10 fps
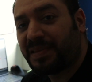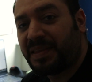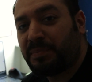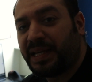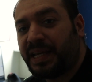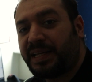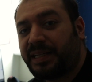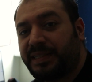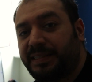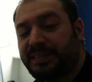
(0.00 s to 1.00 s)
the
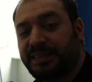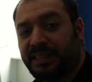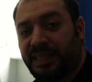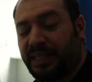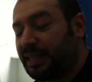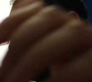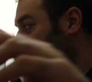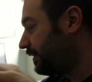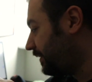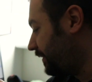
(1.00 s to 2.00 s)
beginning.
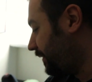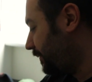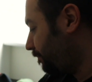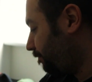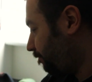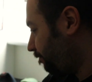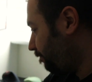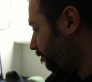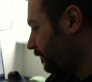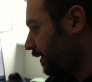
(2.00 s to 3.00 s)
And
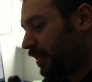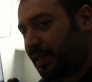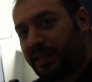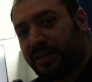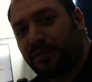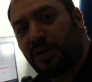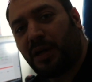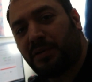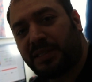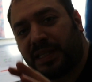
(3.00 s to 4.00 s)
in a few
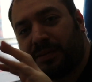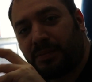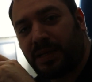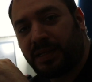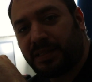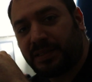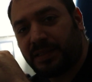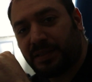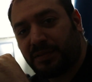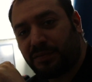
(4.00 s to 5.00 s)
hours' time, I'm gonna
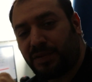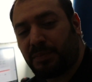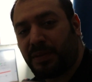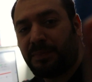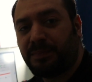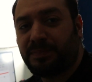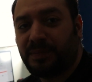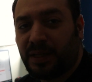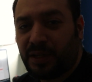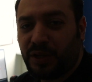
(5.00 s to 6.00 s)
flip them.
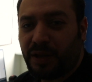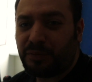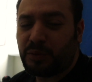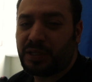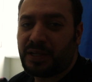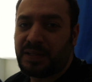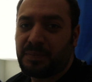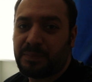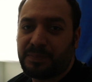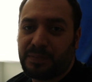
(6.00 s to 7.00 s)
You have to turn
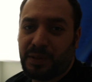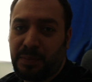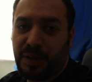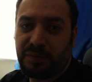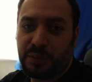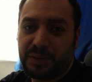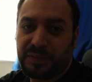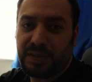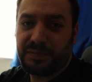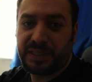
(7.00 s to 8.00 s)
them about
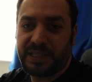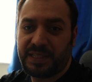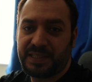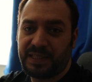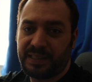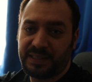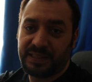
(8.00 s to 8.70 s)
45 degrees